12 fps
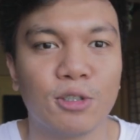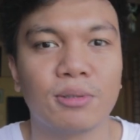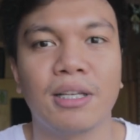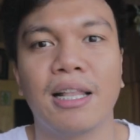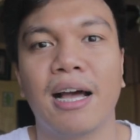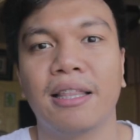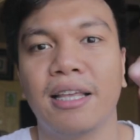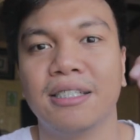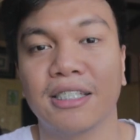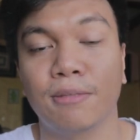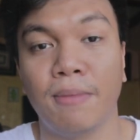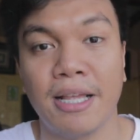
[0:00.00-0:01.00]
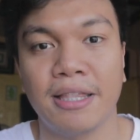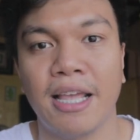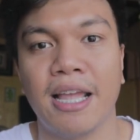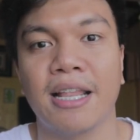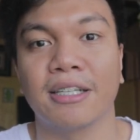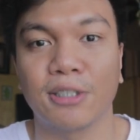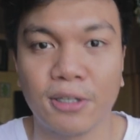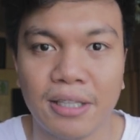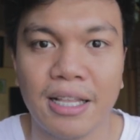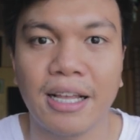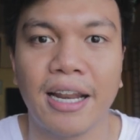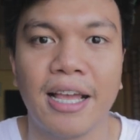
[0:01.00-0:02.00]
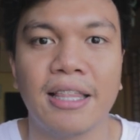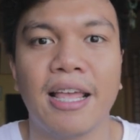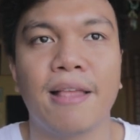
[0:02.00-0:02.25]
So sila, they just maintain a certain grade